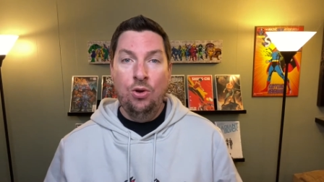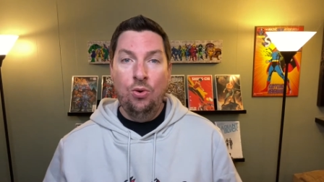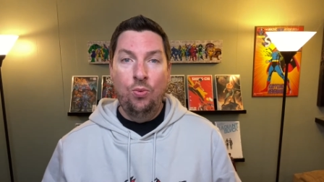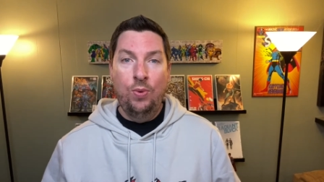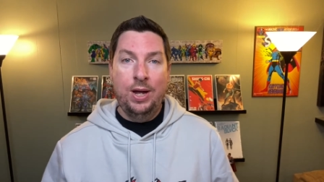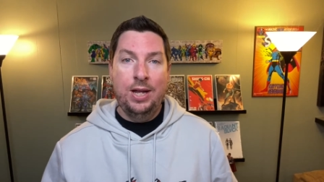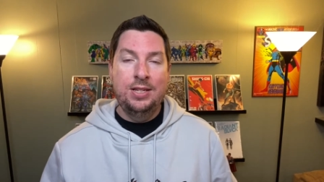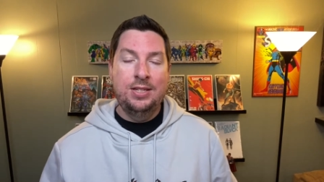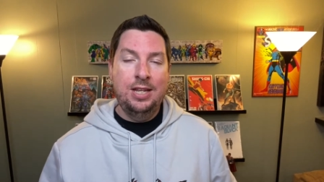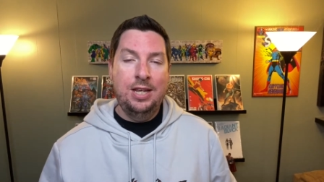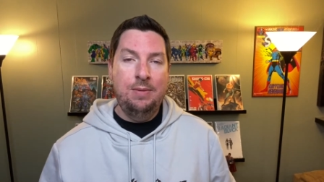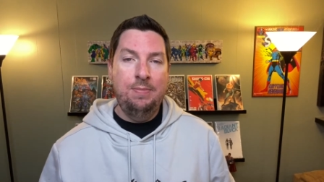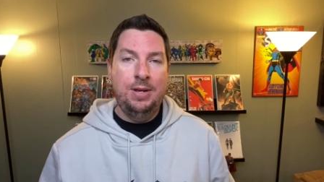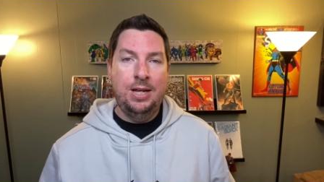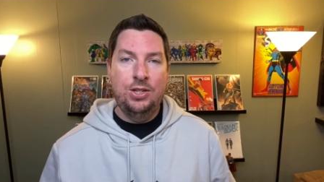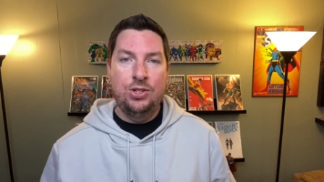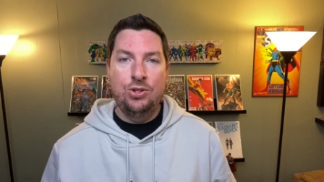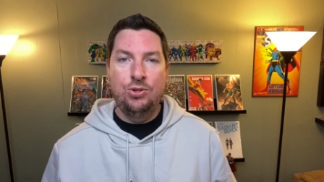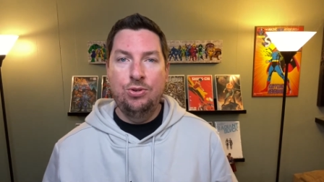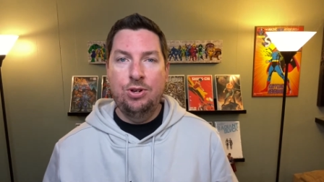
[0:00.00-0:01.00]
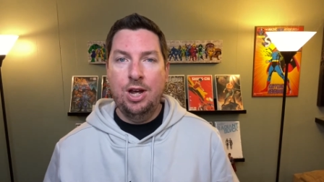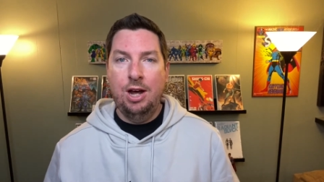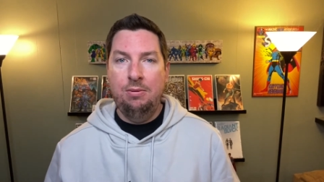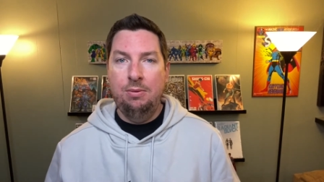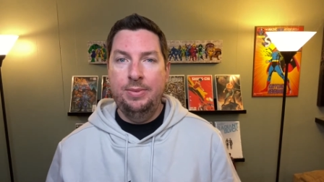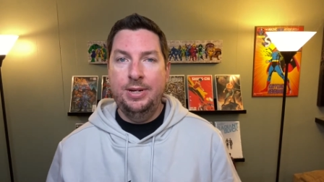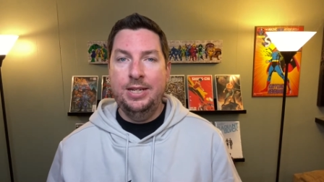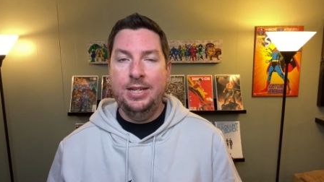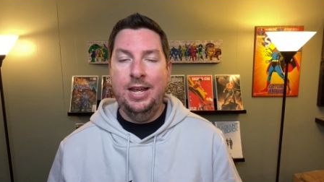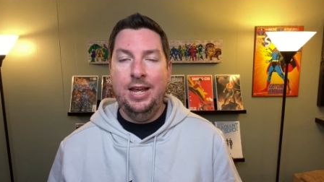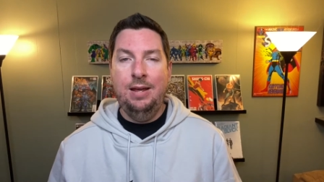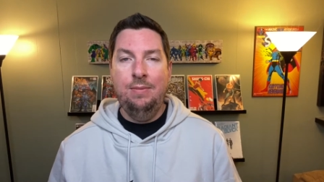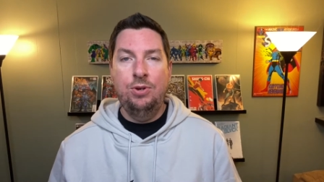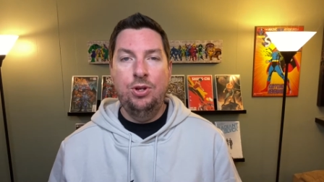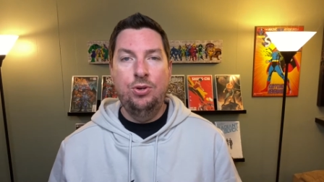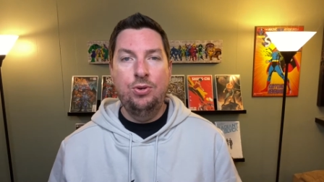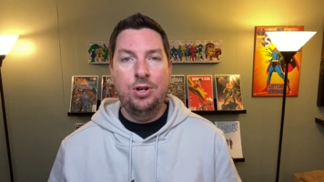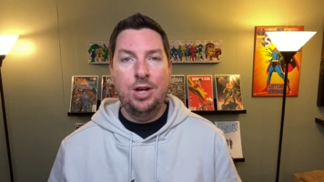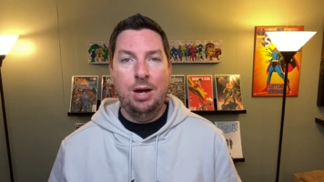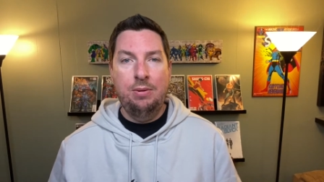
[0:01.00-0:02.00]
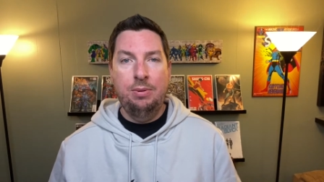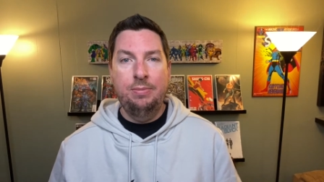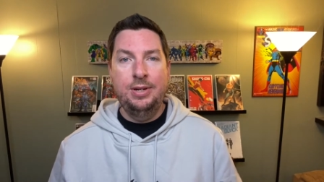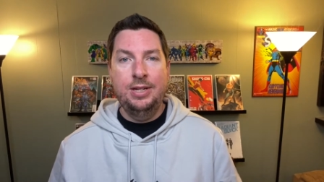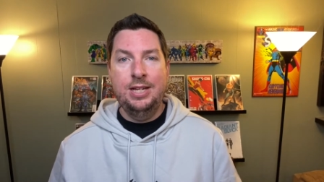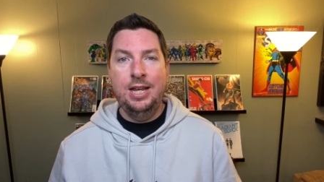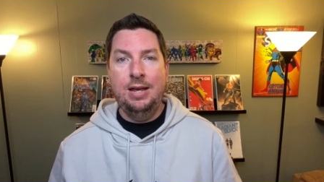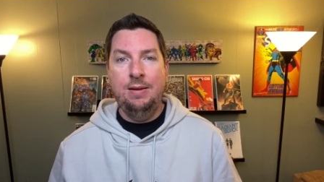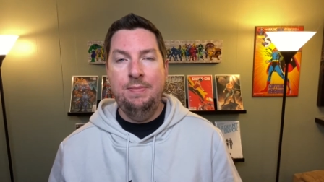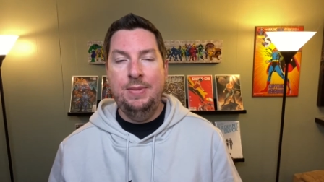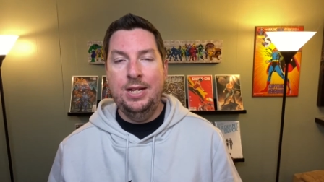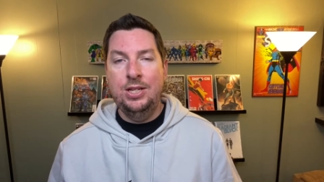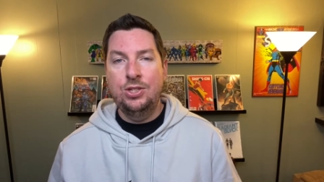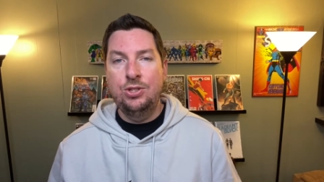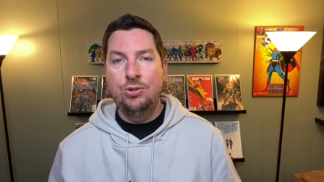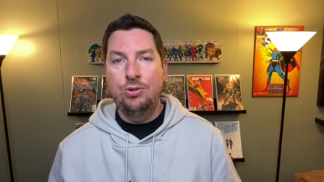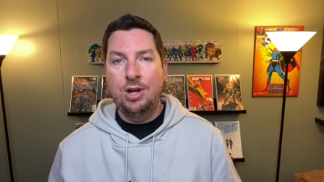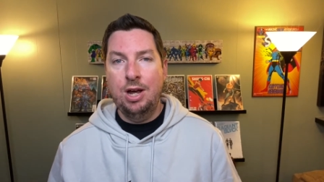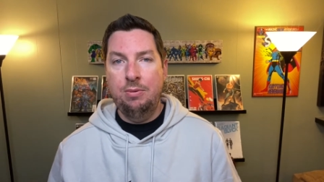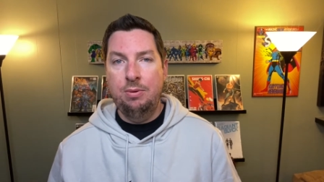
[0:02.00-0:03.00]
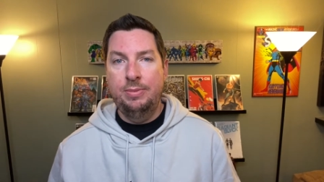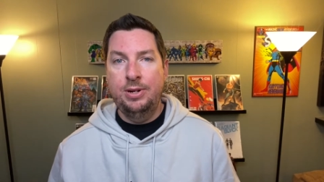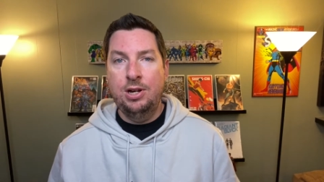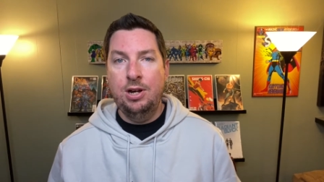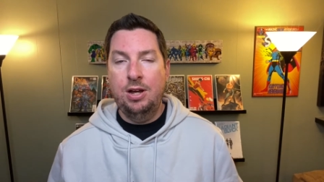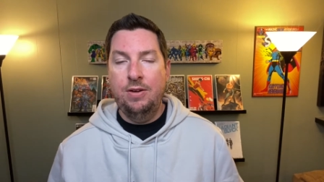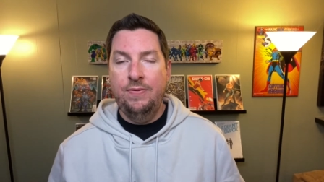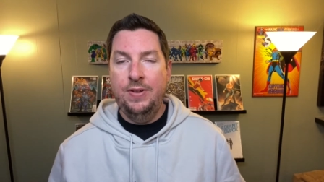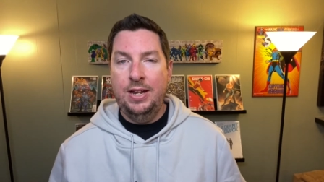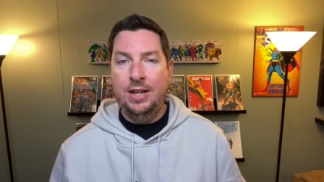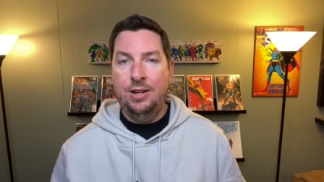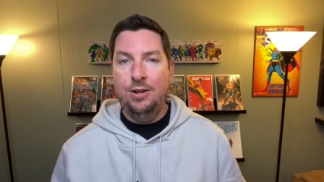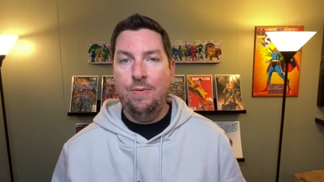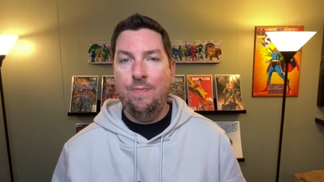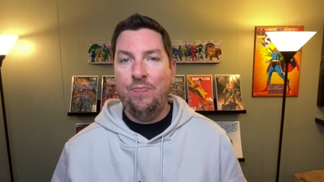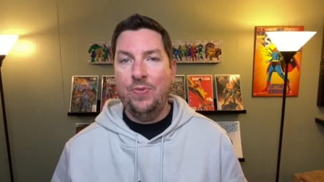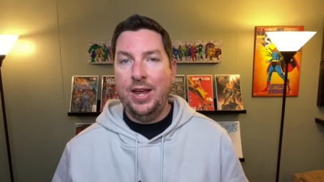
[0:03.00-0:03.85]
Wednesday means new comic book day. New comic book day means new comic book haul video.